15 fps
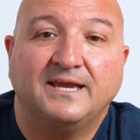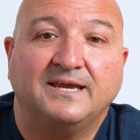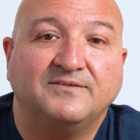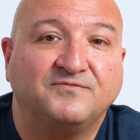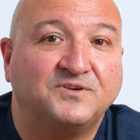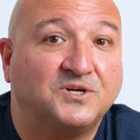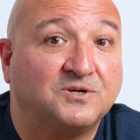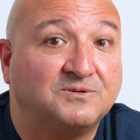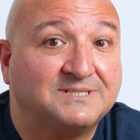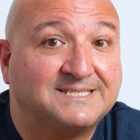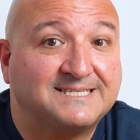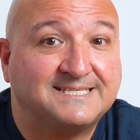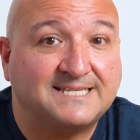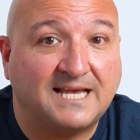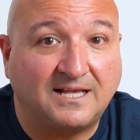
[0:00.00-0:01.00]
If you're a
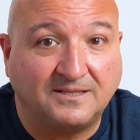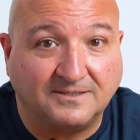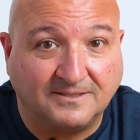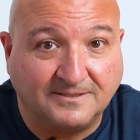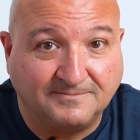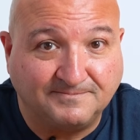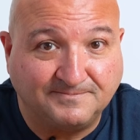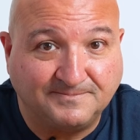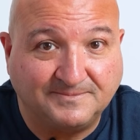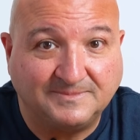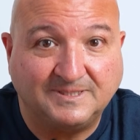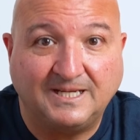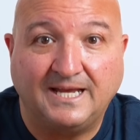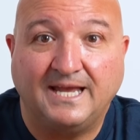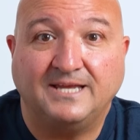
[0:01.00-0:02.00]
seller
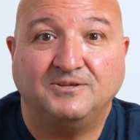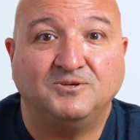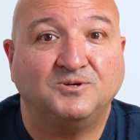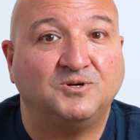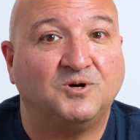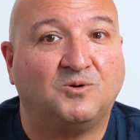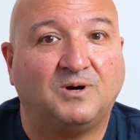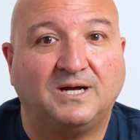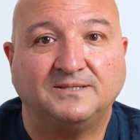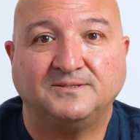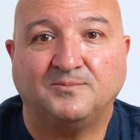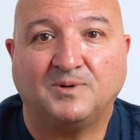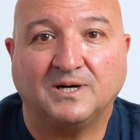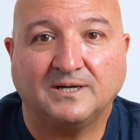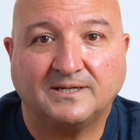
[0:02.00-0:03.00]
and you go on
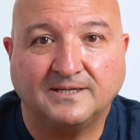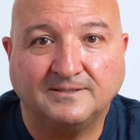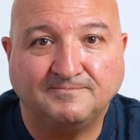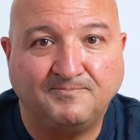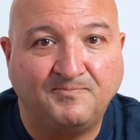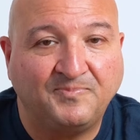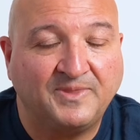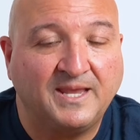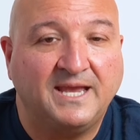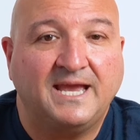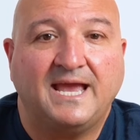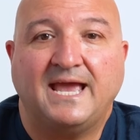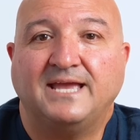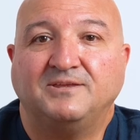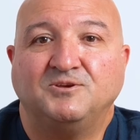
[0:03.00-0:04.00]
the market
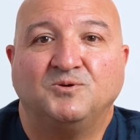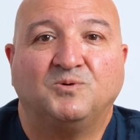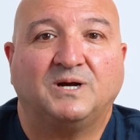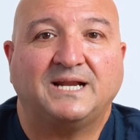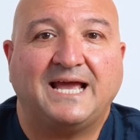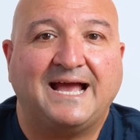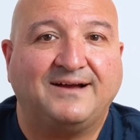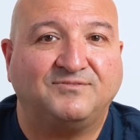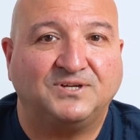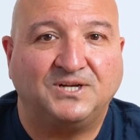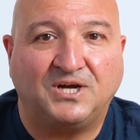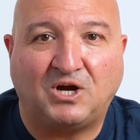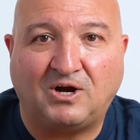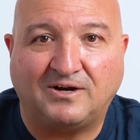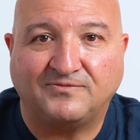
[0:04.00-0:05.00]
and you want to have
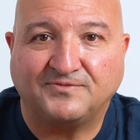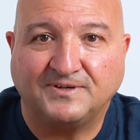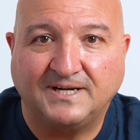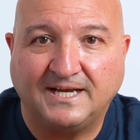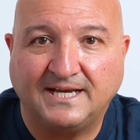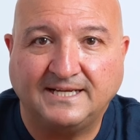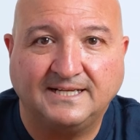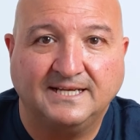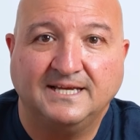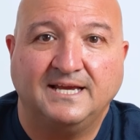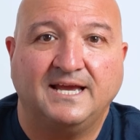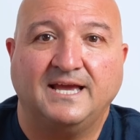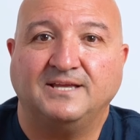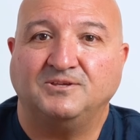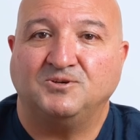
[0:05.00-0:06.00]
an offer night
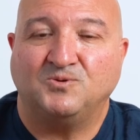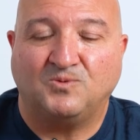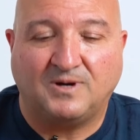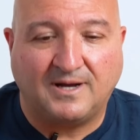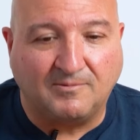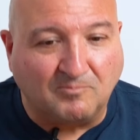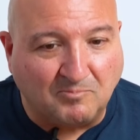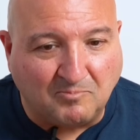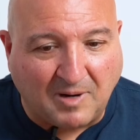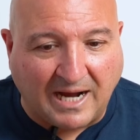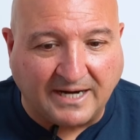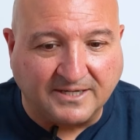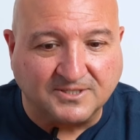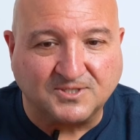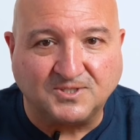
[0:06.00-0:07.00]
and you want
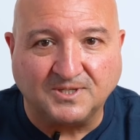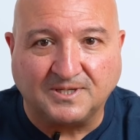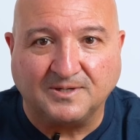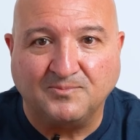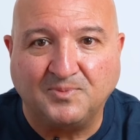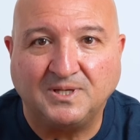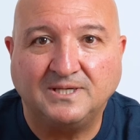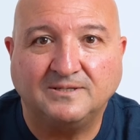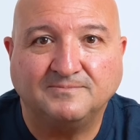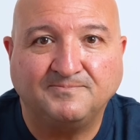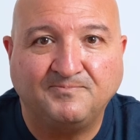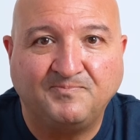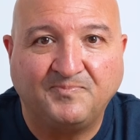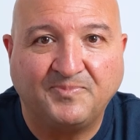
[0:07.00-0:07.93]
buyers to compete,